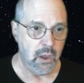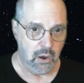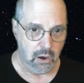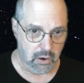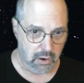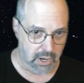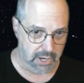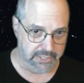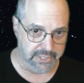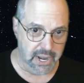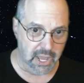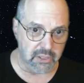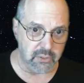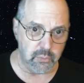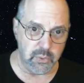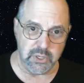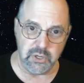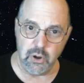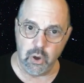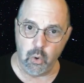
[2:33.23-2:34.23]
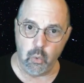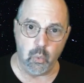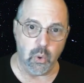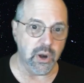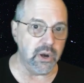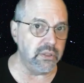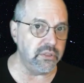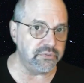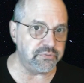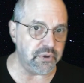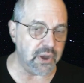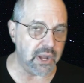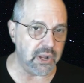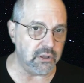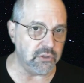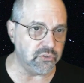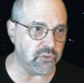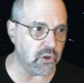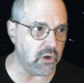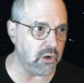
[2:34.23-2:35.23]
All right, now that we know where the
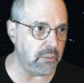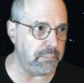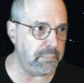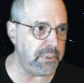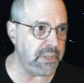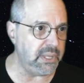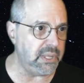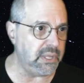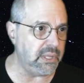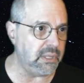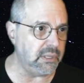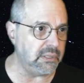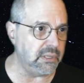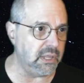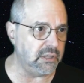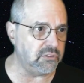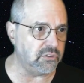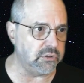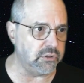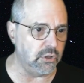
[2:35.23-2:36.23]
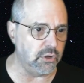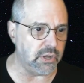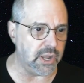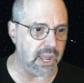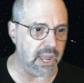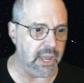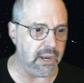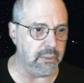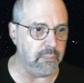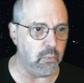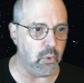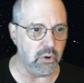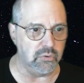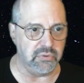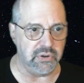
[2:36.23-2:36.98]
file is going to be, let's look at a more